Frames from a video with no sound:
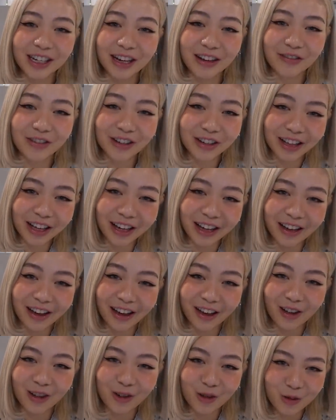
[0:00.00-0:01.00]
I feel
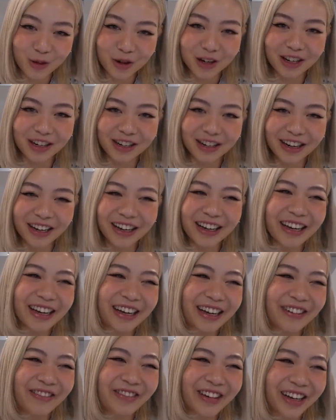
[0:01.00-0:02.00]
like you wouldn't
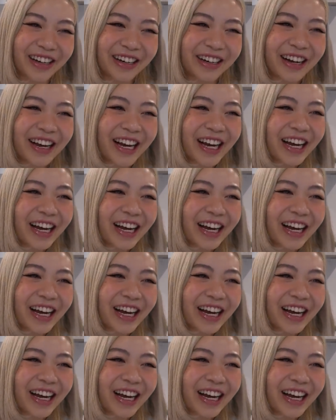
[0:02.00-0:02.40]
even